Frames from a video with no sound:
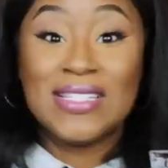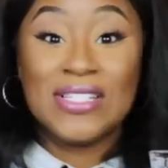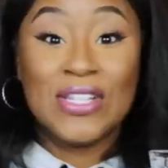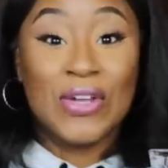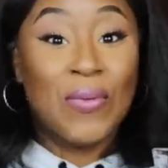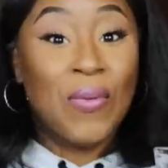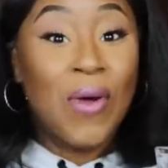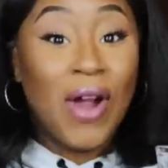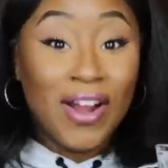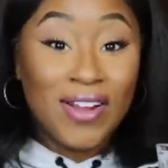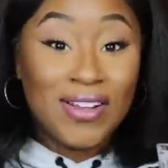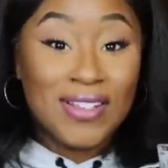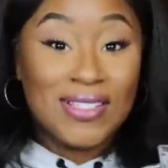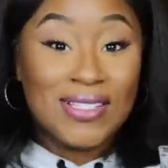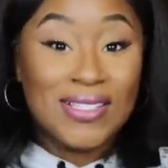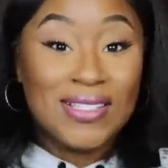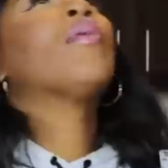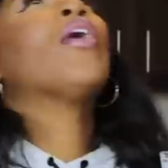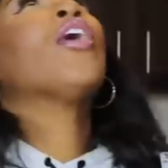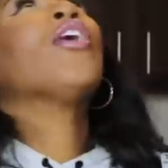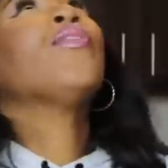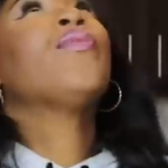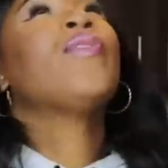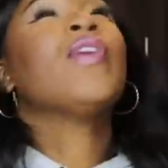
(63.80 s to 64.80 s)
still works.
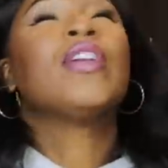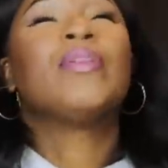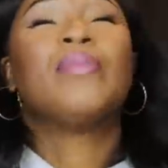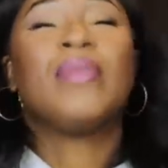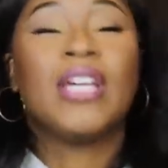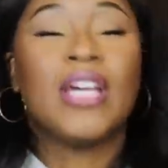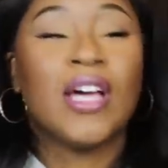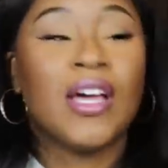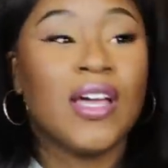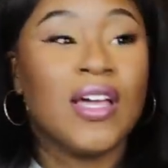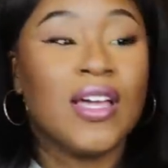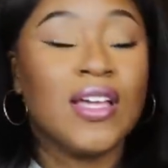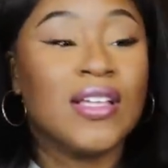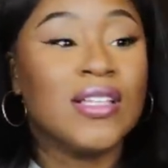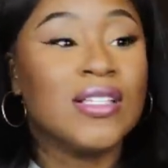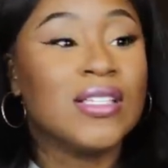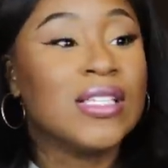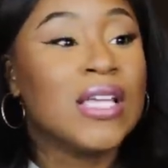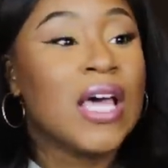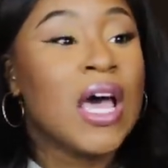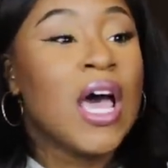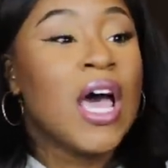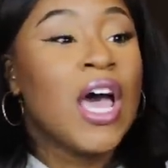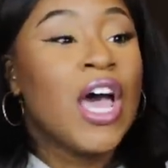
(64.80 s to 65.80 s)
Perfect,
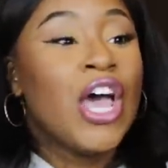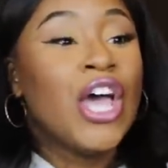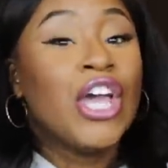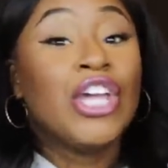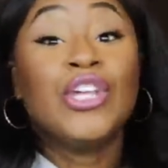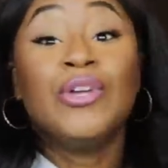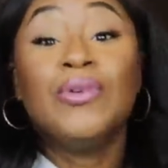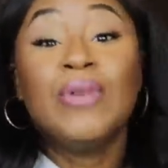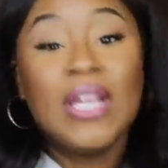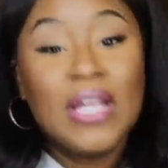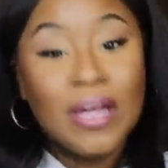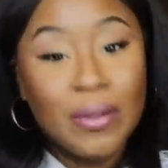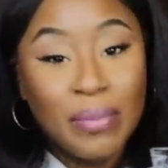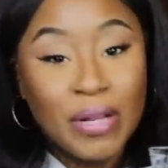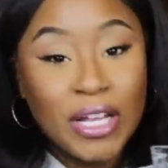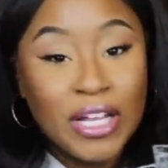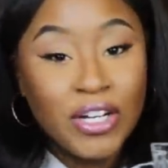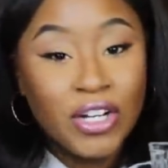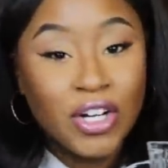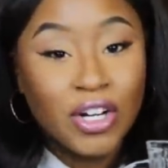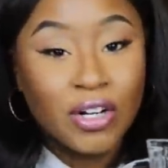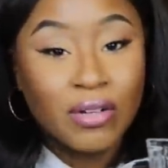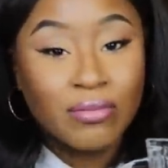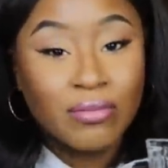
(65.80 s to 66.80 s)
because you need a
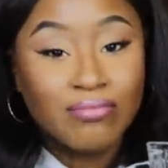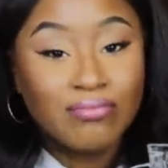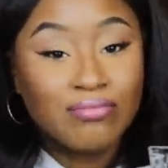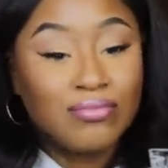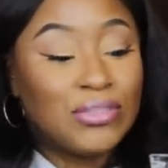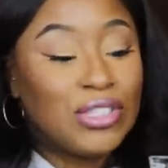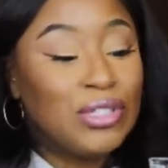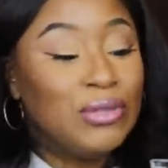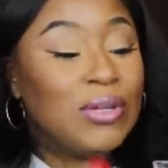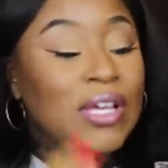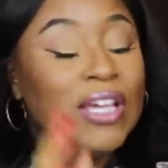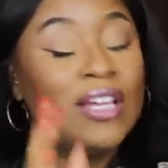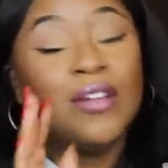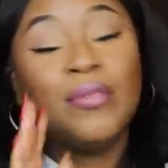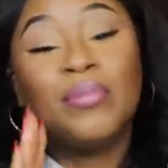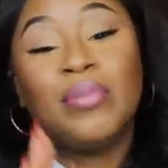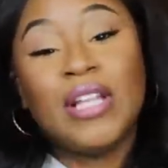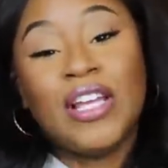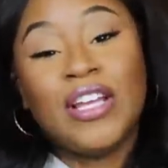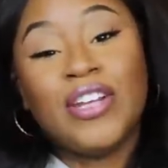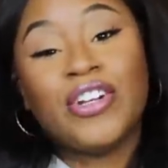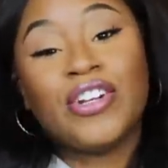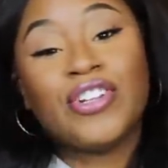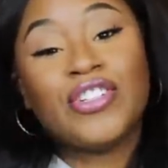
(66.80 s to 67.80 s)
blender. You need a
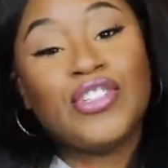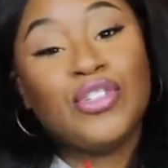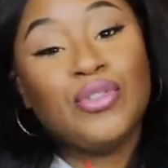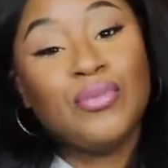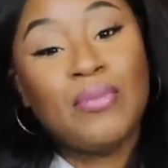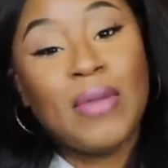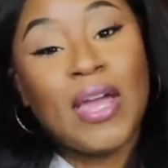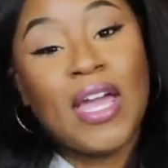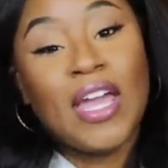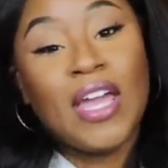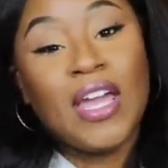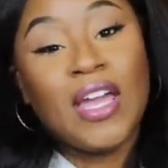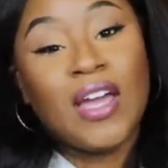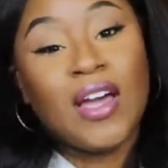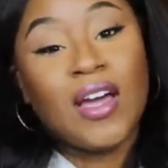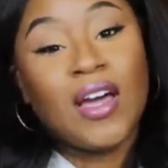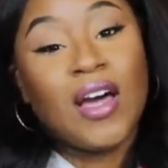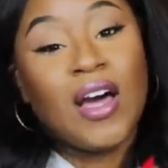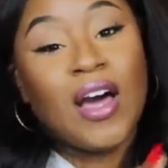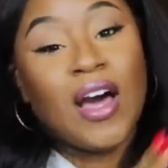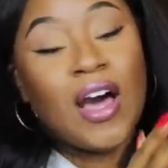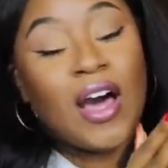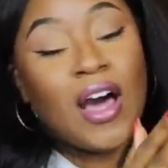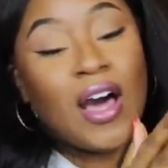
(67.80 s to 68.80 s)
blender to make
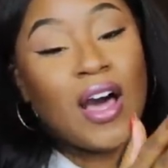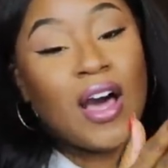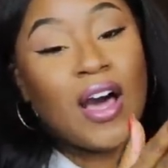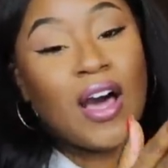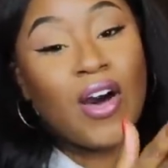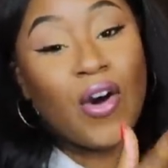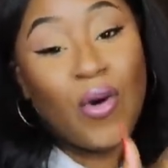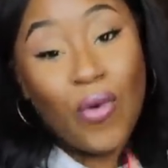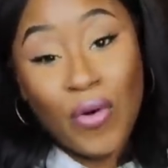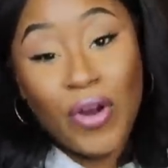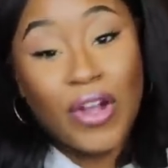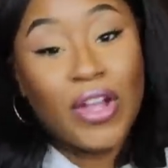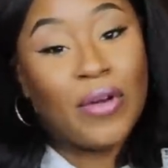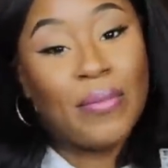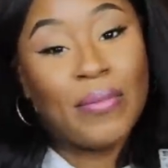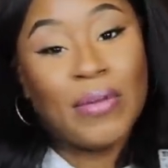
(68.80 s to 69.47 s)
an Oreo